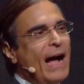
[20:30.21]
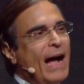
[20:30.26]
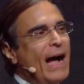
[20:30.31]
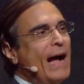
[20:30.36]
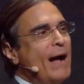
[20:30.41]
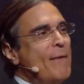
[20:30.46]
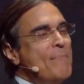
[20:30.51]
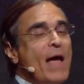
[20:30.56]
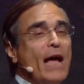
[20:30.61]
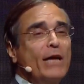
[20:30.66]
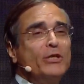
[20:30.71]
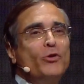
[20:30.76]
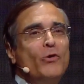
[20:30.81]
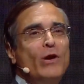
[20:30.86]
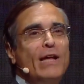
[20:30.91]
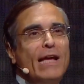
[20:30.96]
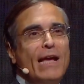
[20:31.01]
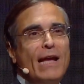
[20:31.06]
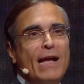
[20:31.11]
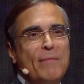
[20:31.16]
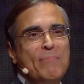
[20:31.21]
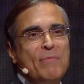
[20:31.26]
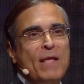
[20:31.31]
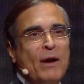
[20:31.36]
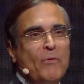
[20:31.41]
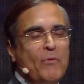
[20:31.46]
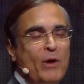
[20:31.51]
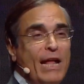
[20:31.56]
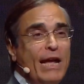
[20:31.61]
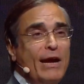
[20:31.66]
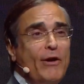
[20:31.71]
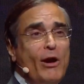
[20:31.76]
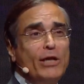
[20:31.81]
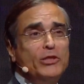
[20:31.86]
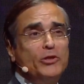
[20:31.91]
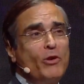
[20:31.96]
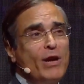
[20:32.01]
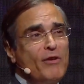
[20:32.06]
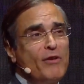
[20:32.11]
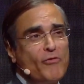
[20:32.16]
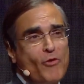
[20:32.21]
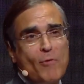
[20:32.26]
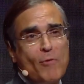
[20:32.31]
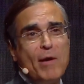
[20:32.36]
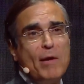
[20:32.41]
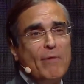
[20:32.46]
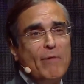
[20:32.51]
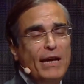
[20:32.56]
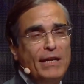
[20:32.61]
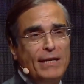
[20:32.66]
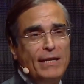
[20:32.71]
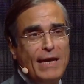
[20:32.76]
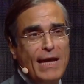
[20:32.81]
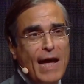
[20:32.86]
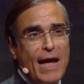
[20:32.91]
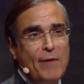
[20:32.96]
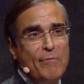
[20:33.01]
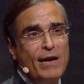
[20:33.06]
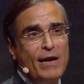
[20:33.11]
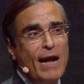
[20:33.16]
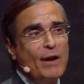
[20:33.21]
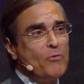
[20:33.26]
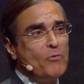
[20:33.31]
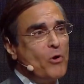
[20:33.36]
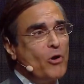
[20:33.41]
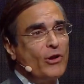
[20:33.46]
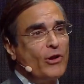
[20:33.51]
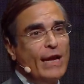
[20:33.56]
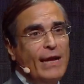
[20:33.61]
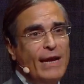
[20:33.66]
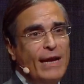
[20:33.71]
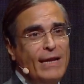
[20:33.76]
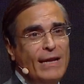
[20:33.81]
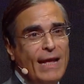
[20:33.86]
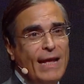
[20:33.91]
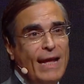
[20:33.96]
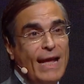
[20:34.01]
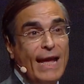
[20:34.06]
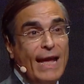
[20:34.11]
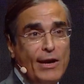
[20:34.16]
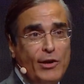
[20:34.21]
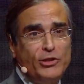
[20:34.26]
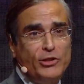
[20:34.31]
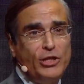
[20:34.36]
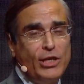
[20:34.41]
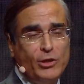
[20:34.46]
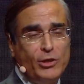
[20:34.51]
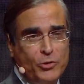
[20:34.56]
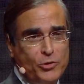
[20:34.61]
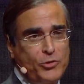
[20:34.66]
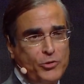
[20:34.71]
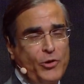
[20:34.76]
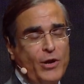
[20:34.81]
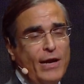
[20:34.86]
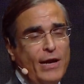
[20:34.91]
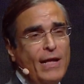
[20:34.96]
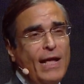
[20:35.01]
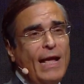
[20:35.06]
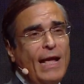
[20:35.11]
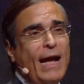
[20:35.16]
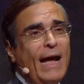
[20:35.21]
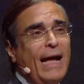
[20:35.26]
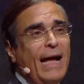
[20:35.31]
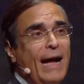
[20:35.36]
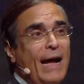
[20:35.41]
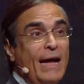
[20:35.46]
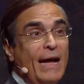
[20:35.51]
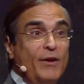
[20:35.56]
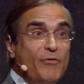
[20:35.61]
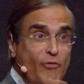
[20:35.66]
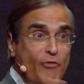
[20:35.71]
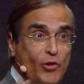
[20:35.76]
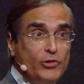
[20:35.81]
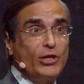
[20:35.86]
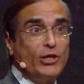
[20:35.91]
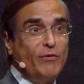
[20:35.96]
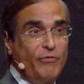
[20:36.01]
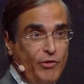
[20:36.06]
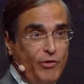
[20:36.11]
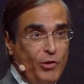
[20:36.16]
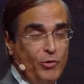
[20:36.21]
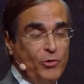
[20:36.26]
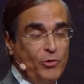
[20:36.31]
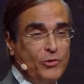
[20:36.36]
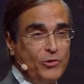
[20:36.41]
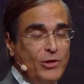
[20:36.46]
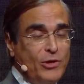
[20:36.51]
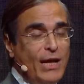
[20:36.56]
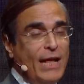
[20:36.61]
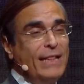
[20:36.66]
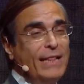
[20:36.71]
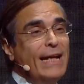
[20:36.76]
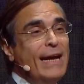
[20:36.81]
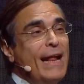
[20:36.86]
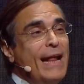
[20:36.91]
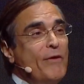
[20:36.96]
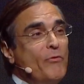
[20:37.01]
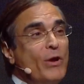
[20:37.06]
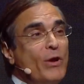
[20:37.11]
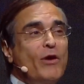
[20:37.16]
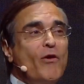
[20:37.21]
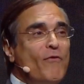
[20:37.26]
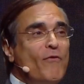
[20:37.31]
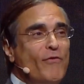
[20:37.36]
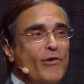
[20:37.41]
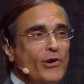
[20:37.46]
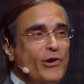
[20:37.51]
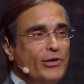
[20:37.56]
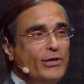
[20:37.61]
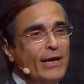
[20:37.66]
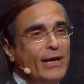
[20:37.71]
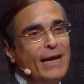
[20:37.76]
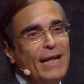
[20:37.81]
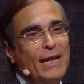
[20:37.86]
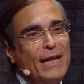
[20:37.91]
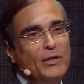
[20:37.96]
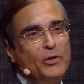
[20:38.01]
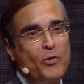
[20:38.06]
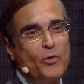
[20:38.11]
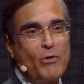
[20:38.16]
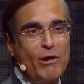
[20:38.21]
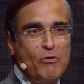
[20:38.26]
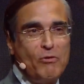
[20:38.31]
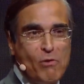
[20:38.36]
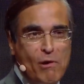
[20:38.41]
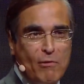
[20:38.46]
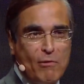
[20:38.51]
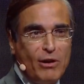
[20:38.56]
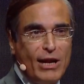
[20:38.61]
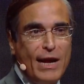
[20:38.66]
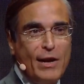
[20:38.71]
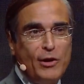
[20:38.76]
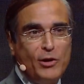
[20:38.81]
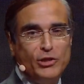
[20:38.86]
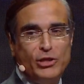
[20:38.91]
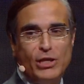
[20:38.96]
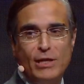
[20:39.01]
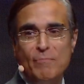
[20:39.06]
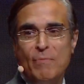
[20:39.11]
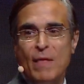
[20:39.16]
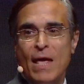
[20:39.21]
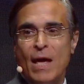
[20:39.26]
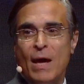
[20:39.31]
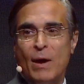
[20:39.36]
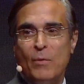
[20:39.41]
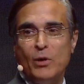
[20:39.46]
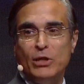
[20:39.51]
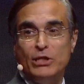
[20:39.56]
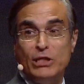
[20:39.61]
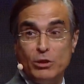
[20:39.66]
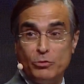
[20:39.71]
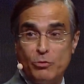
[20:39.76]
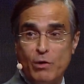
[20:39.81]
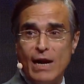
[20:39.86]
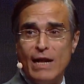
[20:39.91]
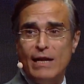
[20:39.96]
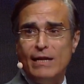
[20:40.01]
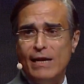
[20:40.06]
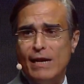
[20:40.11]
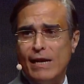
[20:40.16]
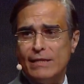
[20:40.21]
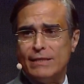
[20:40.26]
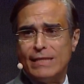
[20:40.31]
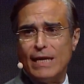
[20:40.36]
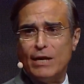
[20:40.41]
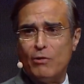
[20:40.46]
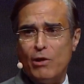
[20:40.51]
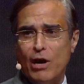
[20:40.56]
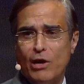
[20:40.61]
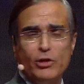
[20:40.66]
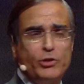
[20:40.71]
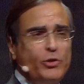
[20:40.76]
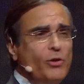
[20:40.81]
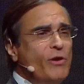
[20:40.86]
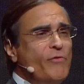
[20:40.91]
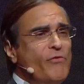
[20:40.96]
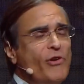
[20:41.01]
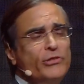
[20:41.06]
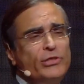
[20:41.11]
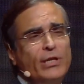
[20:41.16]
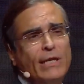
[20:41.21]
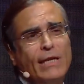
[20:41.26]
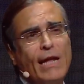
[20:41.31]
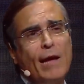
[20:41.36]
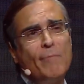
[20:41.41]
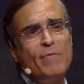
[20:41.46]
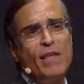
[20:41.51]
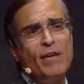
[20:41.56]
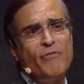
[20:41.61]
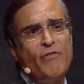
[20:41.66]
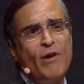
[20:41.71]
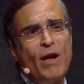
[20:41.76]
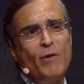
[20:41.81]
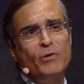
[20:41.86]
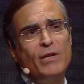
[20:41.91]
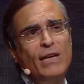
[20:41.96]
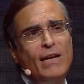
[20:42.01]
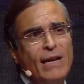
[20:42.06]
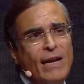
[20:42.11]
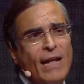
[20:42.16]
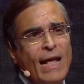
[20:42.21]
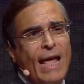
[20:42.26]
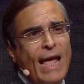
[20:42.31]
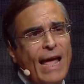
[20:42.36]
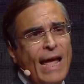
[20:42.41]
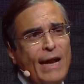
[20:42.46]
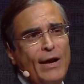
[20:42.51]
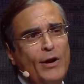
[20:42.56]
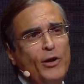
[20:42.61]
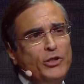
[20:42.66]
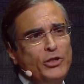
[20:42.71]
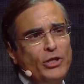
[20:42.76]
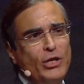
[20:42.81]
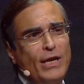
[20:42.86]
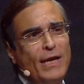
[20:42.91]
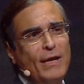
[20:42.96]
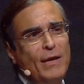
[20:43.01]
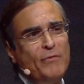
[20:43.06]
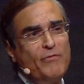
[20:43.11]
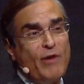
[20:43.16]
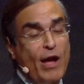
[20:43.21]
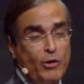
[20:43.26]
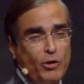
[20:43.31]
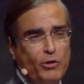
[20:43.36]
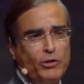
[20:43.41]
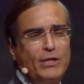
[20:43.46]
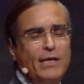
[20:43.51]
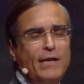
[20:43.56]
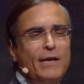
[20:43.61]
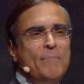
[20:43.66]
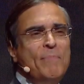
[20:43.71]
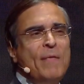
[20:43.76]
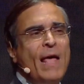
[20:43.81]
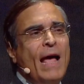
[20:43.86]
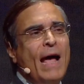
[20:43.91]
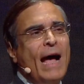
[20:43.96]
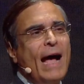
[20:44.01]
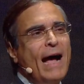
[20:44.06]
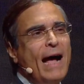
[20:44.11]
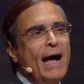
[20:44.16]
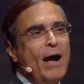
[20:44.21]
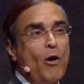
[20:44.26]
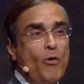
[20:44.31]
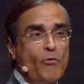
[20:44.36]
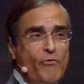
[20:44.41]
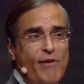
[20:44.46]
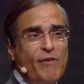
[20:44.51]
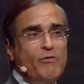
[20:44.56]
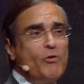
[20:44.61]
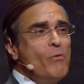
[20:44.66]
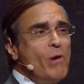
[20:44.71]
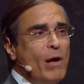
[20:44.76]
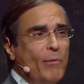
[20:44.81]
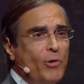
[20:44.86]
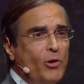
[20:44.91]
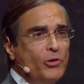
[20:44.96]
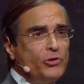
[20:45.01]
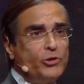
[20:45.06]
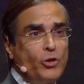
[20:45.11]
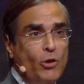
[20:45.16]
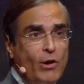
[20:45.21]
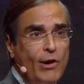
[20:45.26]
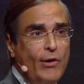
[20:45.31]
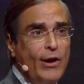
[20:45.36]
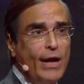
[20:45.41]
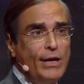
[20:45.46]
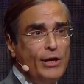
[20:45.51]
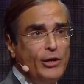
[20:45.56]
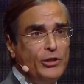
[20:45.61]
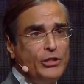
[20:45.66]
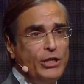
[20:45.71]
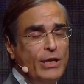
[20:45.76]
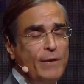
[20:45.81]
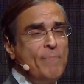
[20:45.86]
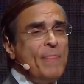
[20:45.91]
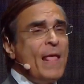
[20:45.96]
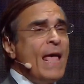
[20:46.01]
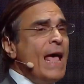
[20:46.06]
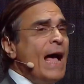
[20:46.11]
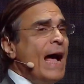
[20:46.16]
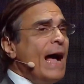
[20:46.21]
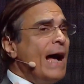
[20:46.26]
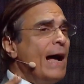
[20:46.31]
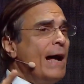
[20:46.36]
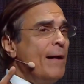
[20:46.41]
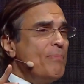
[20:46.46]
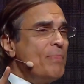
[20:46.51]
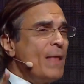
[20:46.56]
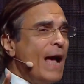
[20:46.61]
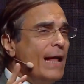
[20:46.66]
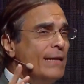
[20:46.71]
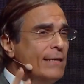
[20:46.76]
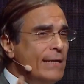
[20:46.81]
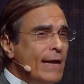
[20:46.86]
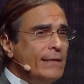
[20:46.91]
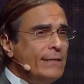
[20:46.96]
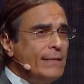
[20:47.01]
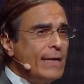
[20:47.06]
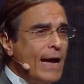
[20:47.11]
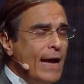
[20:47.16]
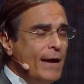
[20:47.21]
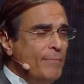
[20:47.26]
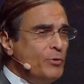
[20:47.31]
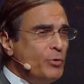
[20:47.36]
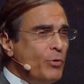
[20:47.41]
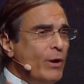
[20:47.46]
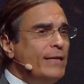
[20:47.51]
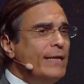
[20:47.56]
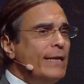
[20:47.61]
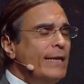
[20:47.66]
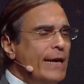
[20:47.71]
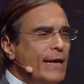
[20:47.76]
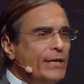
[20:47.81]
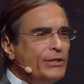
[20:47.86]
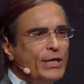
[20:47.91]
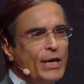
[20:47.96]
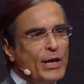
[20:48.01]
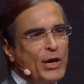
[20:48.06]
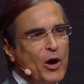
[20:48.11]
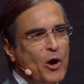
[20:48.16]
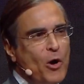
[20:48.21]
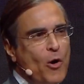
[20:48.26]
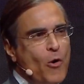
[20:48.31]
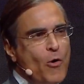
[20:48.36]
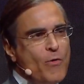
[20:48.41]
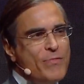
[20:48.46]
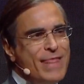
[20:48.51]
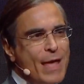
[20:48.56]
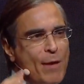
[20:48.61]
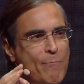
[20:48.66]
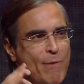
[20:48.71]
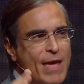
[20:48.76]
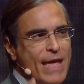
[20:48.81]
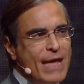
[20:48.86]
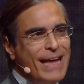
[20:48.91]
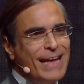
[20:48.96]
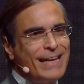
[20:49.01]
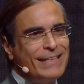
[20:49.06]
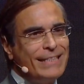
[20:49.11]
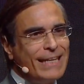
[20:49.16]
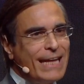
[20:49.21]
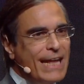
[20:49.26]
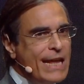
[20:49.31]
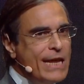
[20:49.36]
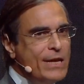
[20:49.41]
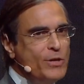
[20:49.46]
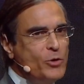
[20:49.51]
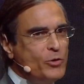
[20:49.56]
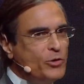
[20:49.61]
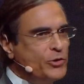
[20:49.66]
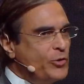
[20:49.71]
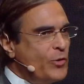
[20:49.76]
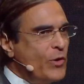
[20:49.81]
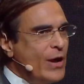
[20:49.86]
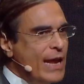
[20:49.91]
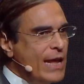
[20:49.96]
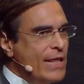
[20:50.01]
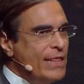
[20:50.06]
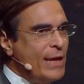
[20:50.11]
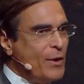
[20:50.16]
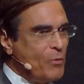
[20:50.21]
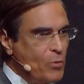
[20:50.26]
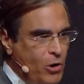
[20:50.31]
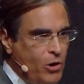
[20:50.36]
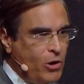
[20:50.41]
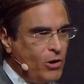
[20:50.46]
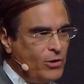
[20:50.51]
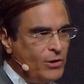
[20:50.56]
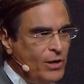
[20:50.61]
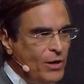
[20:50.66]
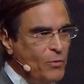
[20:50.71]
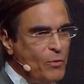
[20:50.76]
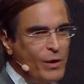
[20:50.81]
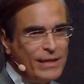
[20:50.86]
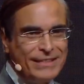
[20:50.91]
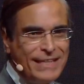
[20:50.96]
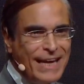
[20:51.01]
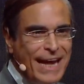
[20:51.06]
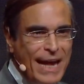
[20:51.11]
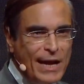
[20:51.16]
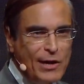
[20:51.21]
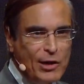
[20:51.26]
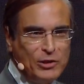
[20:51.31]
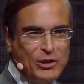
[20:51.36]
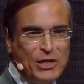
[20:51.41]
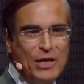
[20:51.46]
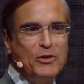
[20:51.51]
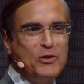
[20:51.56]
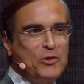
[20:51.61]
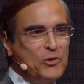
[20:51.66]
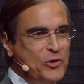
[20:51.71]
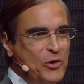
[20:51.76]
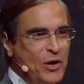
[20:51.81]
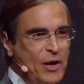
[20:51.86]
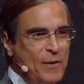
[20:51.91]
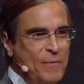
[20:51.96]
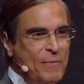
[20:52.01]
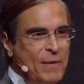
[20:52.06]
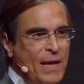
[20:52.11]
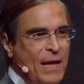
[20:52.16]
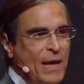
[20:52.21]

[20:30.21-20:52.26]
Actually, when I graduated from MIT, I began working in the energy industry, in fossil fuels. Then I reconverted into renewable energy, which is what I did at Singularity University. I'm the founding energy faculty of renewable solar energy. At that time, 20 years ago, the biggest industry in the world was the energy industry.